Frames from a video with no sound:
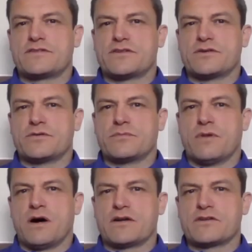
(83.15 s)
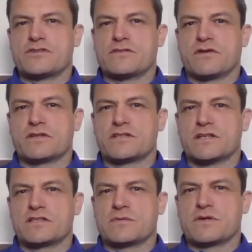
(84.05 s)
to March and the
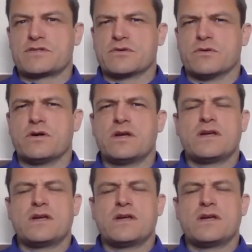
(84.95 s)
volatility we saw.